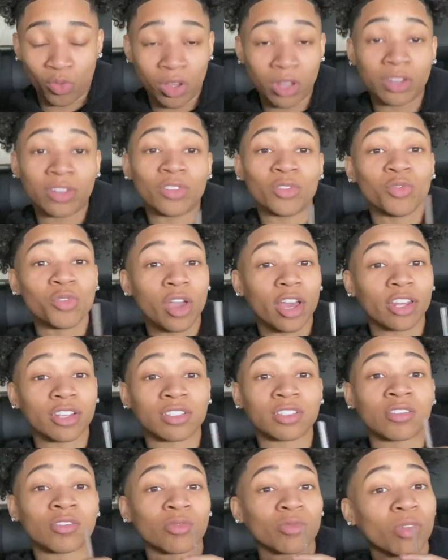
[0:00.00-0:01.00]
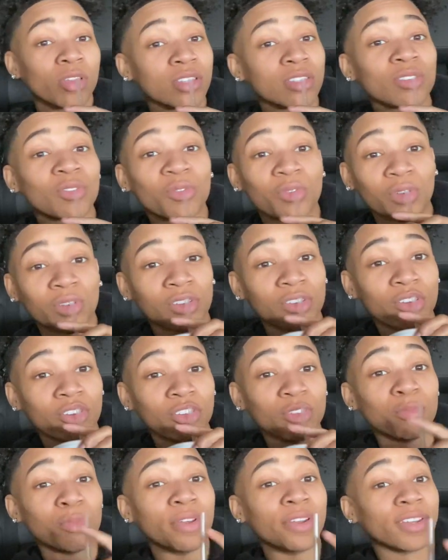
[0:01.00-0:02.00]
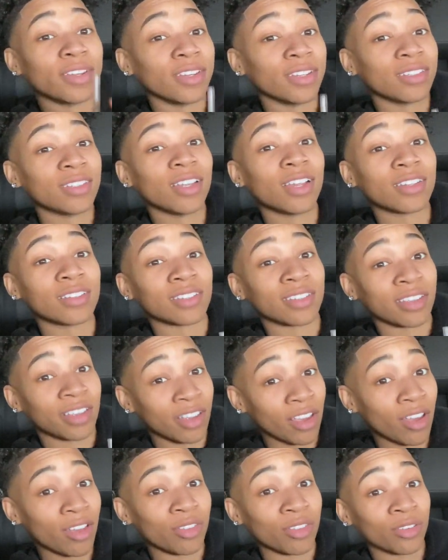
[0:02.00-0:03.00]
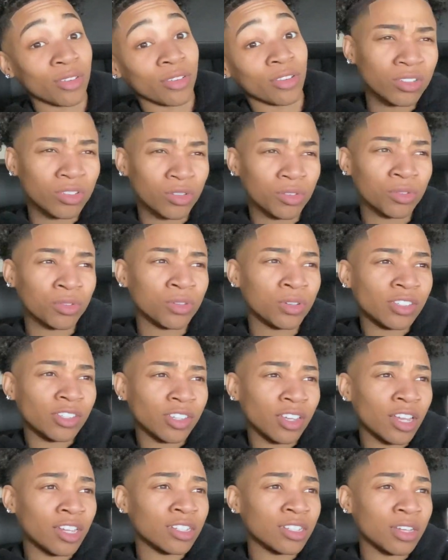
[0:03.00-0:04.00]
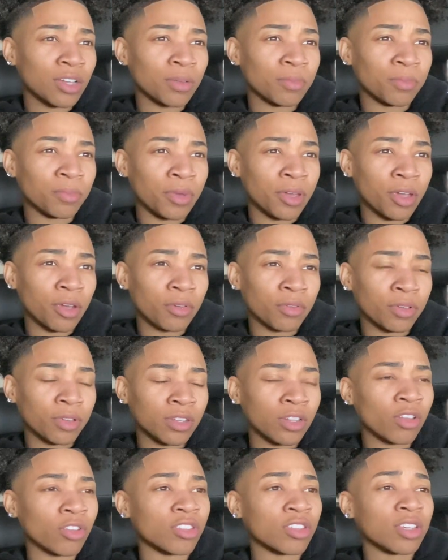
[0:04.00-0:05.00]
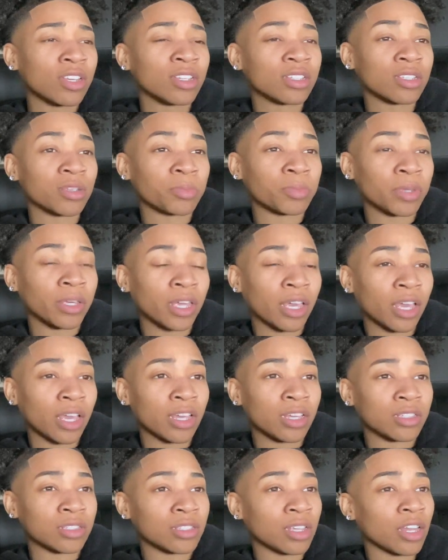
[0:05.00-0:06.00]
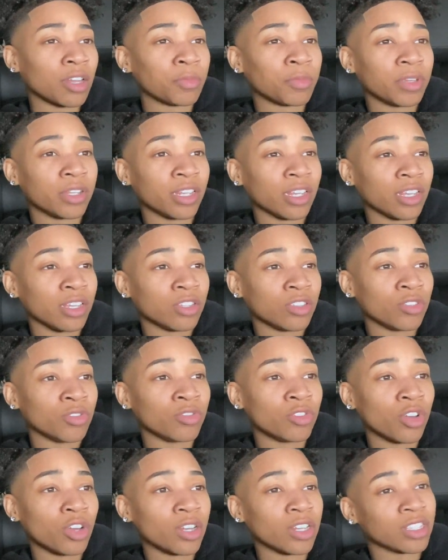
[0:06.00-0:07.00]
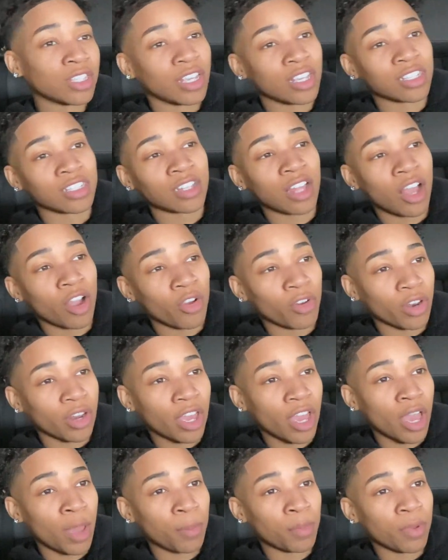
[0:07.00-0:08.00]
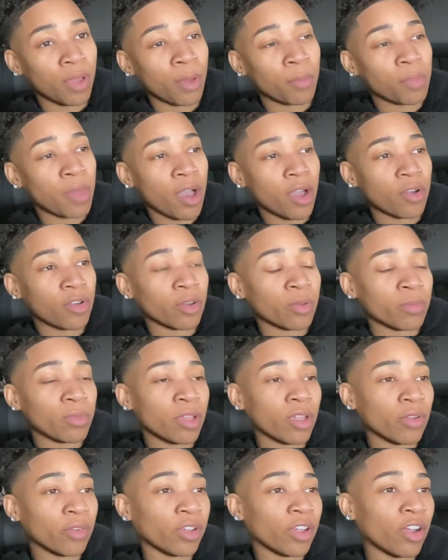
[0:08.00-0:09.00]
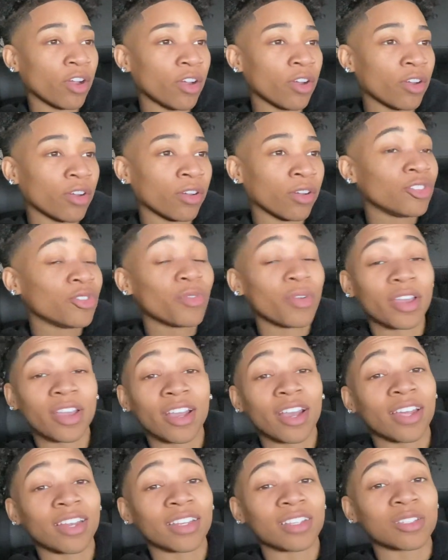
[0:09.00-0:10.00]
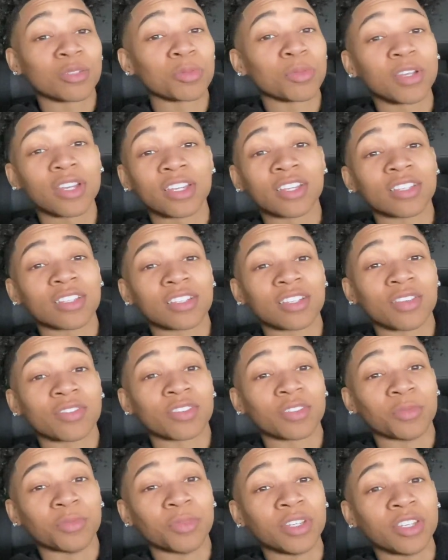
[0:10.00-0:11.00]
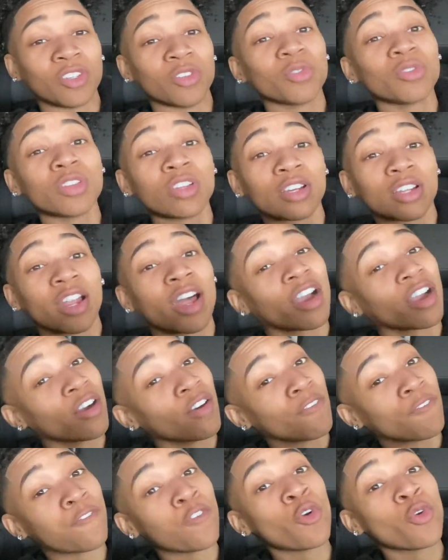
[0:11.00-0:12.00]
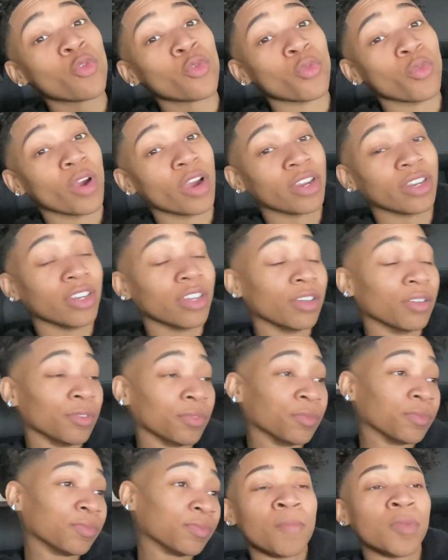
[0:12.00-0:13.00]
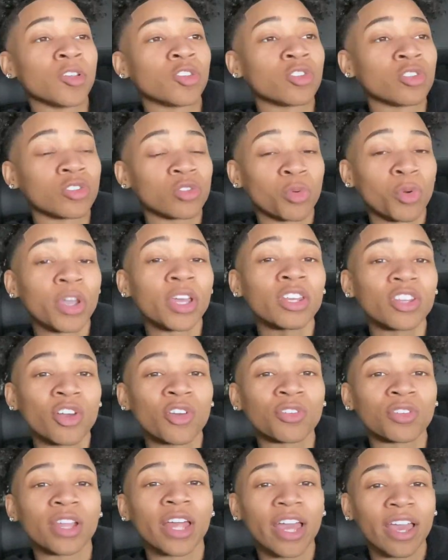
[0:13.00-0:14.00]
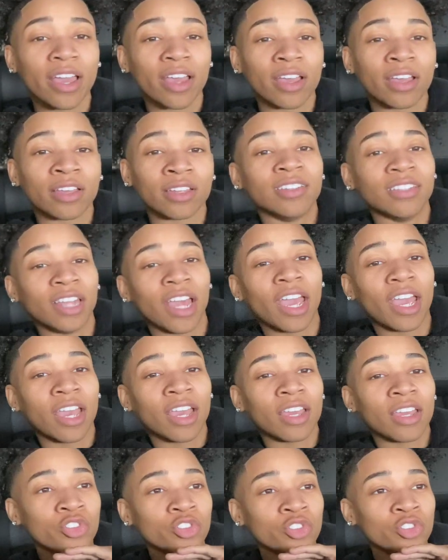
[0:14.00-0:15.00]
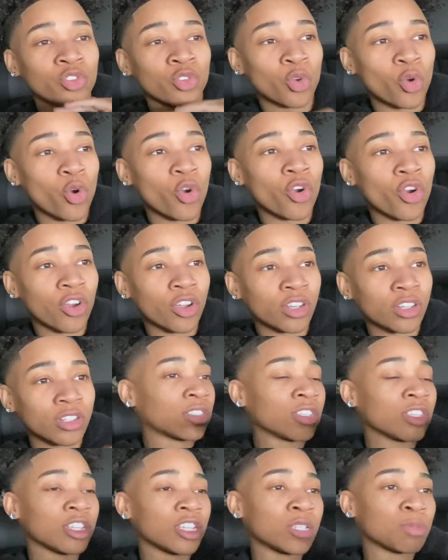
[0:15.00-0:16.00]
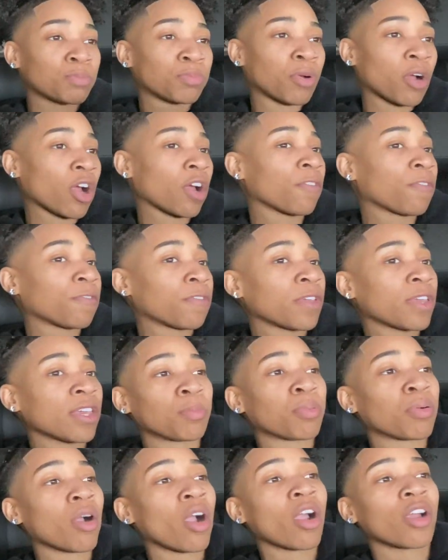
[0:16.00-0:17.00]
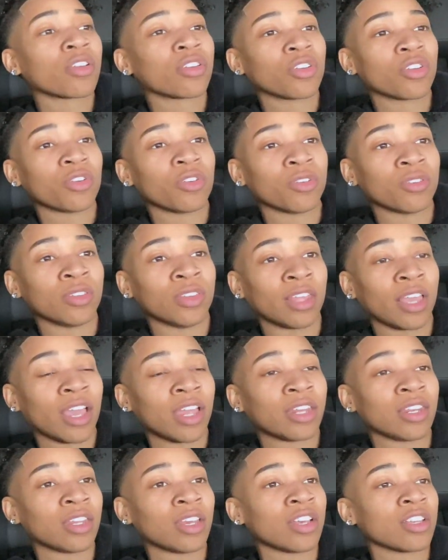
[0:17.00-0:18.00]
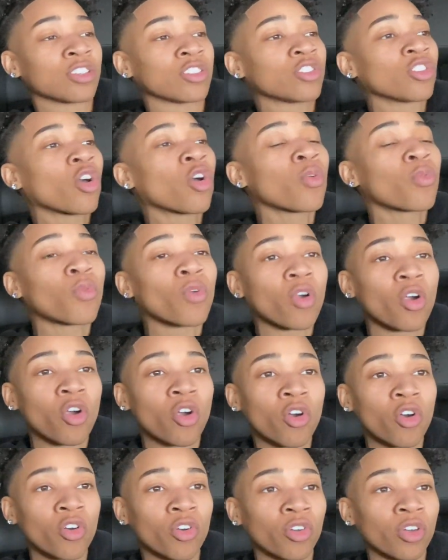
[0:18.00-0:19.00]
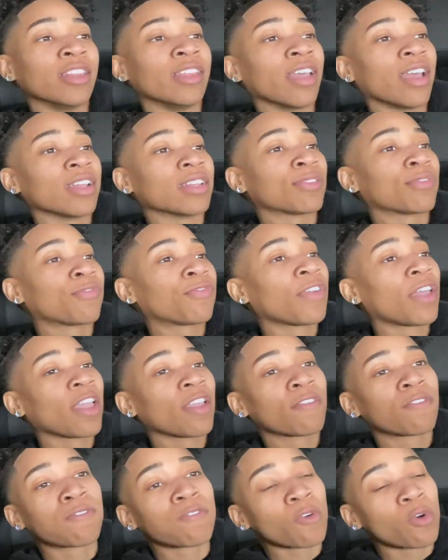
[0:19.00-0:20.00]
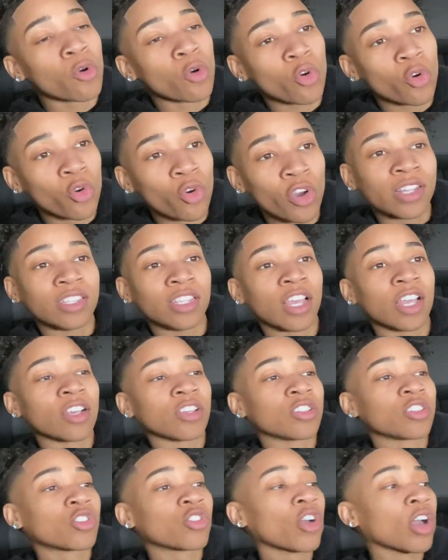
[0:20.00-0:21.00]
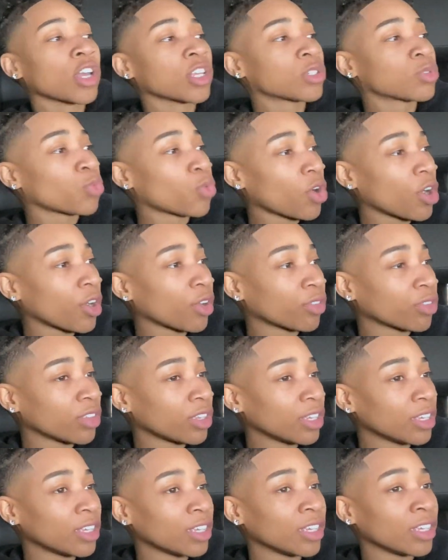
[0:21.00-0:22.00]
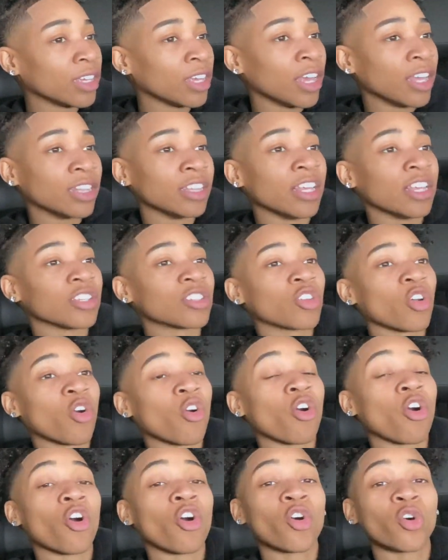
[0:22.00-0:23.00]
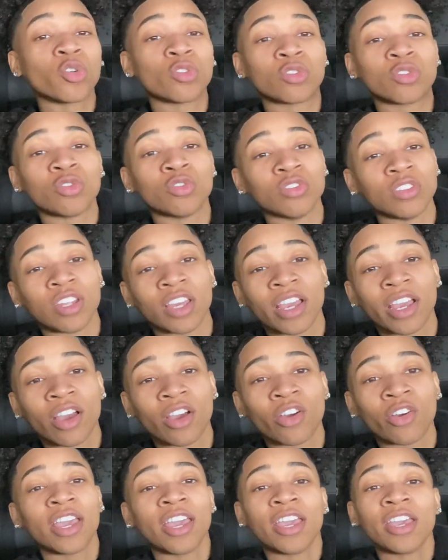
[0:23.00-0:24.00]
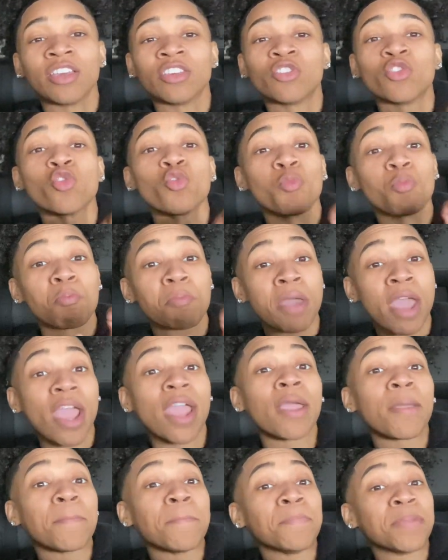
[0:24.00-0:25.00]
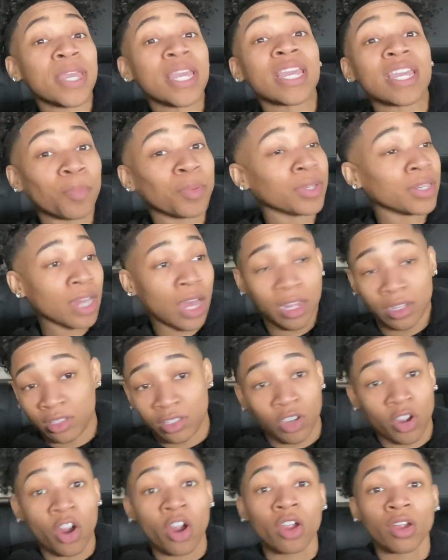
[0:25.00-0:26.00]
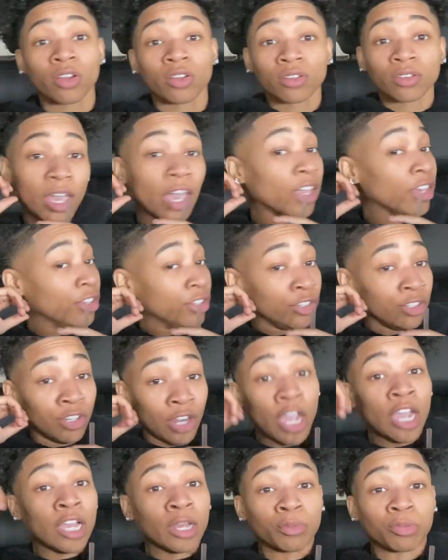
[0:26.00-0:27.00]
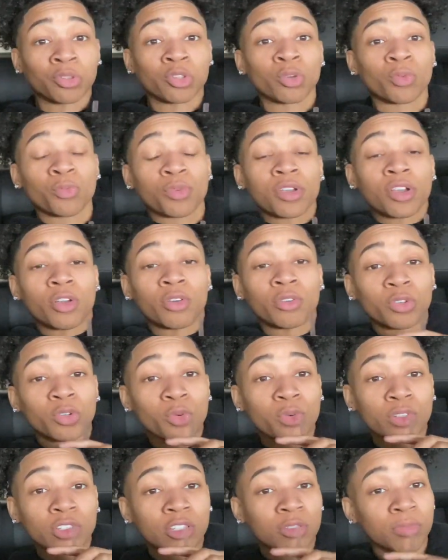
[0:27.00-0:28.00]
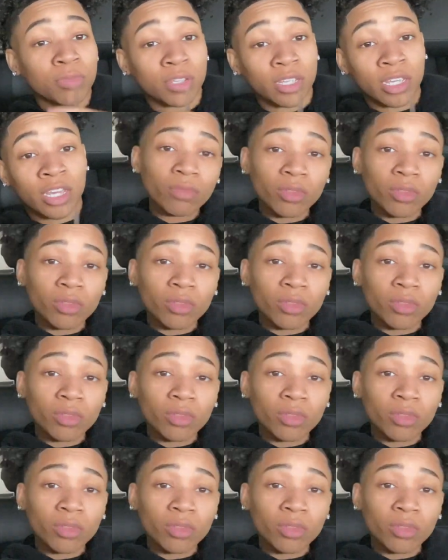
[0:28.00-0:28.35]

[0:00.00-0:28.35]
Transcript: Honey, you got a situation going on. You better get that together. So she ends up married. No, she ends up engaged, telling me that you know that that's not going to happen. I'm not going to marry her. You ain't got to explain yourself to me. You look like a fool right now but you tweeting online that you're this perfect partner that does no wrong, that's faithful, that's trustworthy, that's gonna hold you down. And you may be, but not to her. And you damn sure wasn't gonna do it to me.